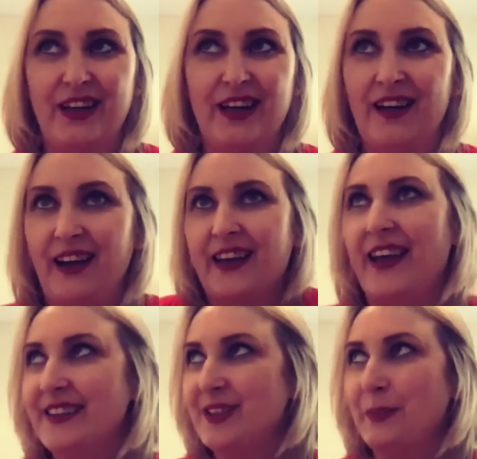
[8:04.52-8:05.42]
I get
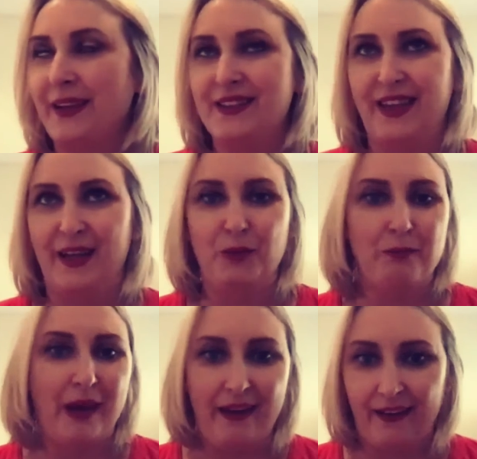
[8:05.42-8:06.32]
to spend time with
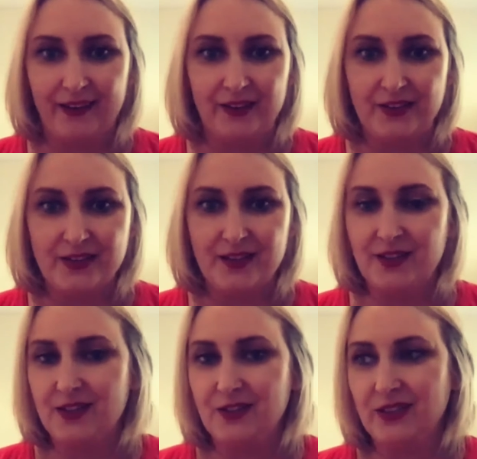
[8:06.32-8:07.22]
Megan,
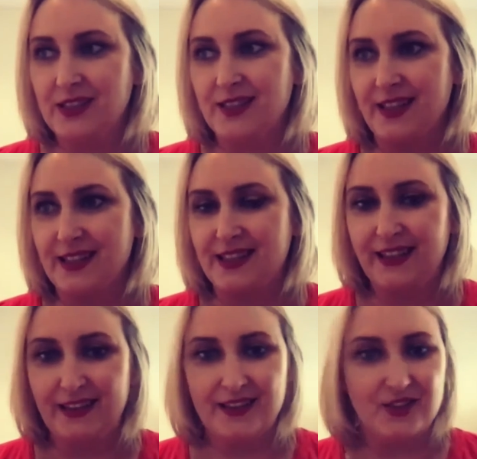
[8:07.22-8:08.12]
she's only
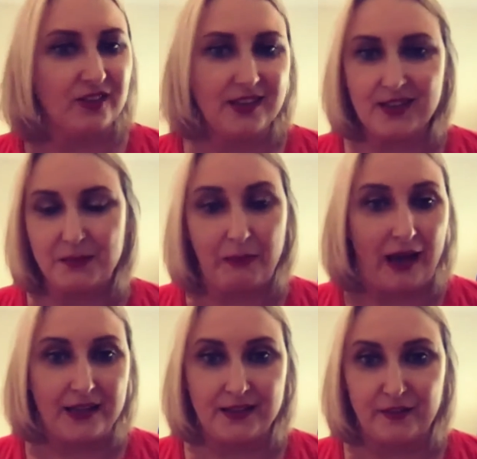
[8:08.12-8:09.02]
16, so this is
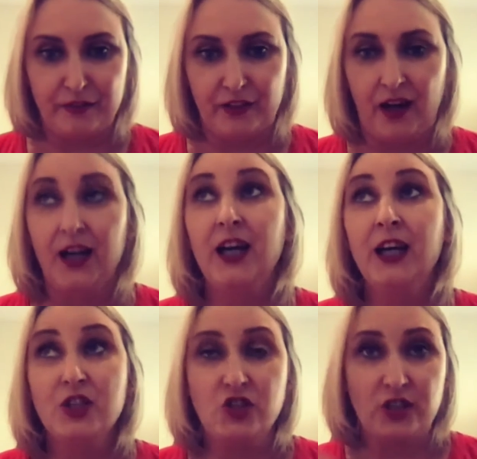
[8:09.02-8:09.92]
massive for her.
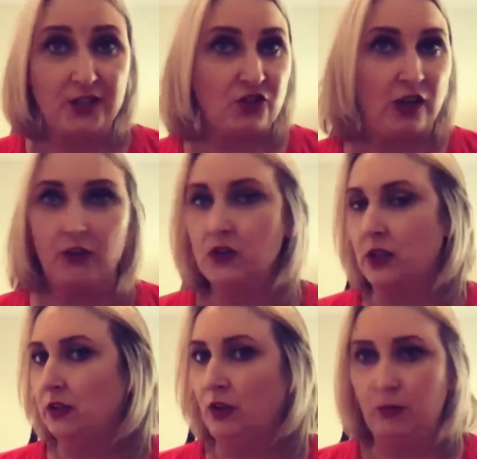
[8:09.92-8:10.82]
She struggles a
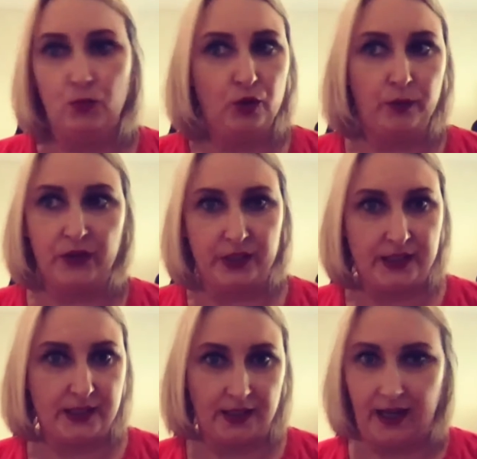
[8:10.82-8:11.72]
lot more with
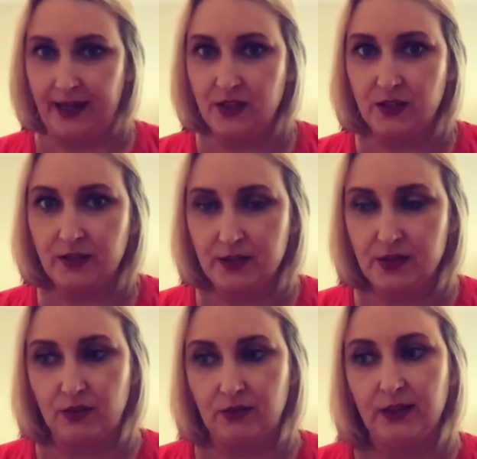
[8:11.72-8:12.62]
this than I do,
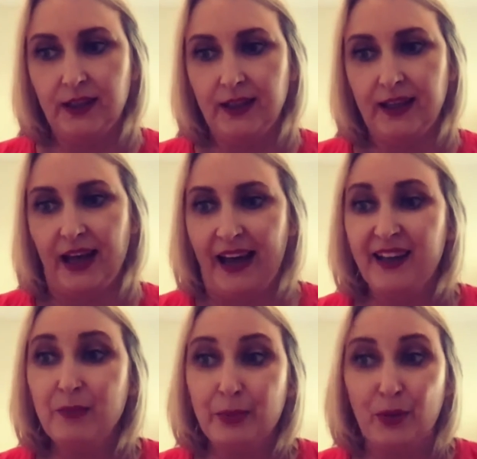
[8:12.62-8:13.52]
so I
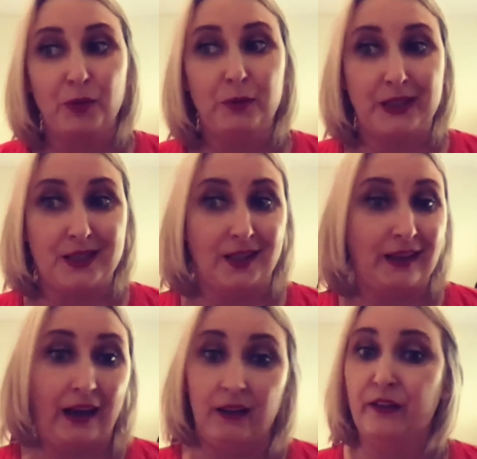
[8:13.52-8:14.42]
can probably say that
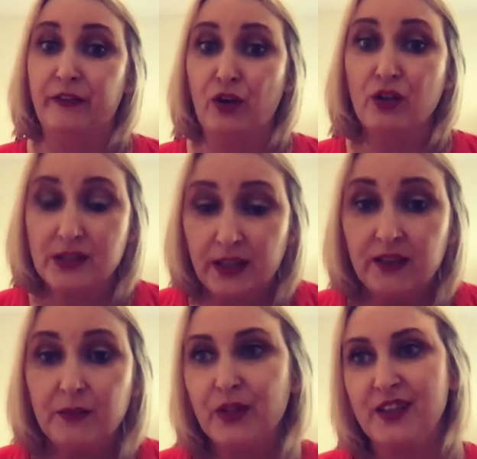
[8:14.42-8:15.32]
I love lockdown
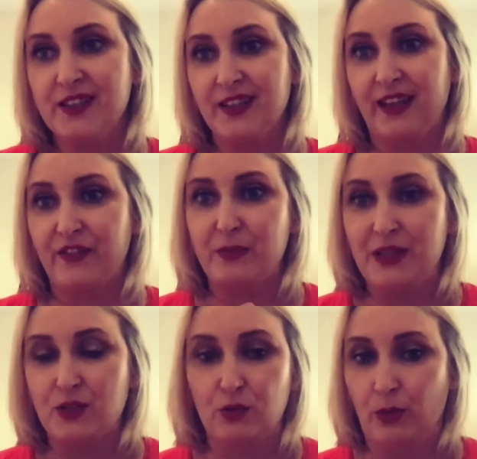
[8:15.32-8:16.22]
because it gives me
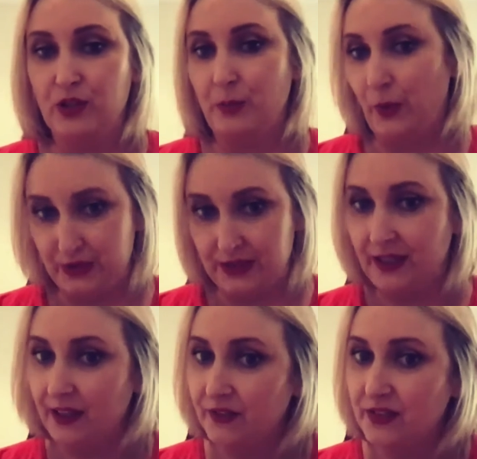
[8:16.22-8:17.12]
so much
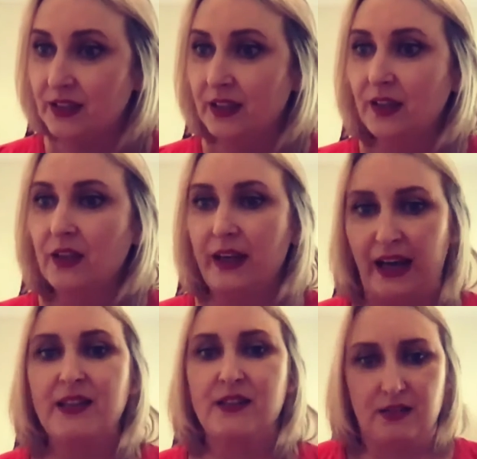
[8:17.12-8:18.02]
positives. It
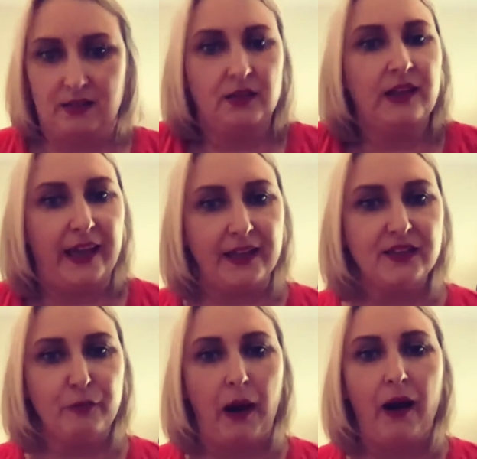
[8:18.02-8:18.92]
has negative
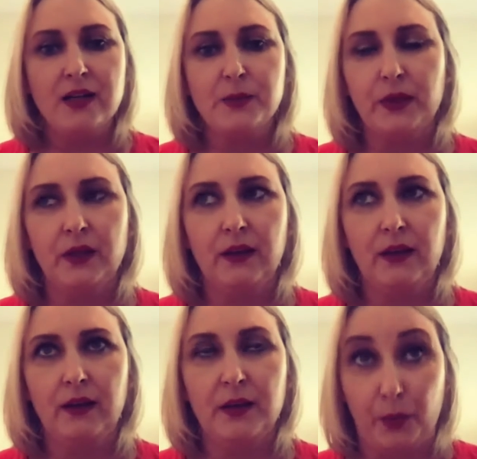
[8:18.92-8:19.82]
parts, but
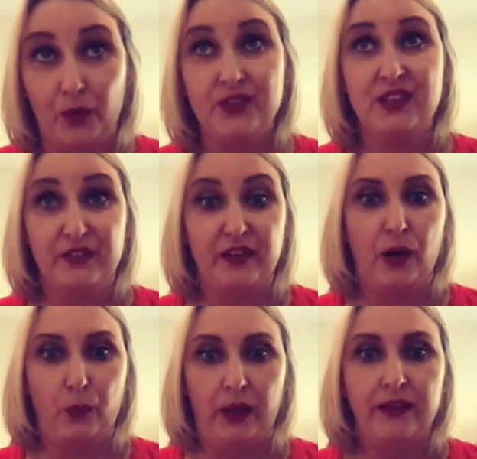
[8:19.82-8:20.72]
the positive are
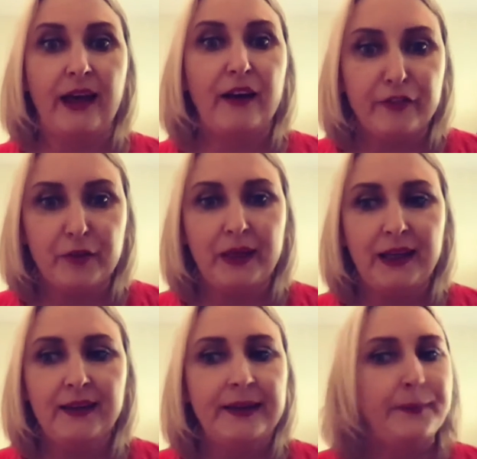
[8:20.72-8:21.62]
outweighing that for me.
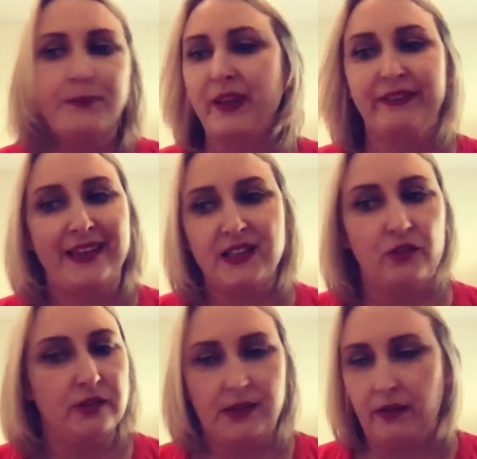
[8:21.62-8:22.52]
That's not
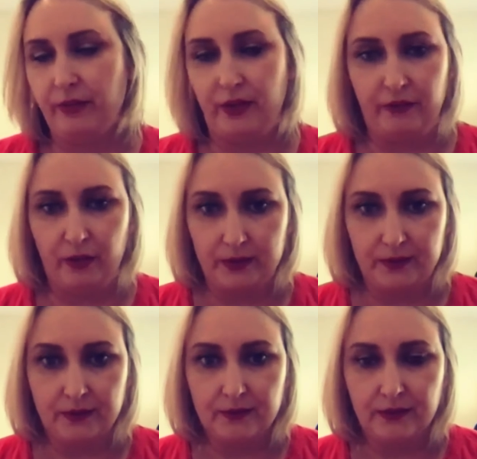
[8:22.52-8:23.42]
the same for everyone.
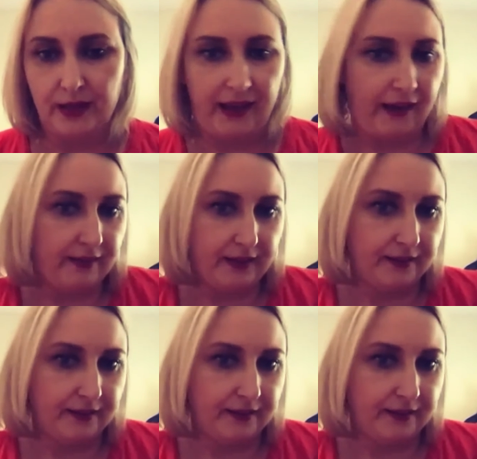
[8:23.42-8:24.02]
I get that.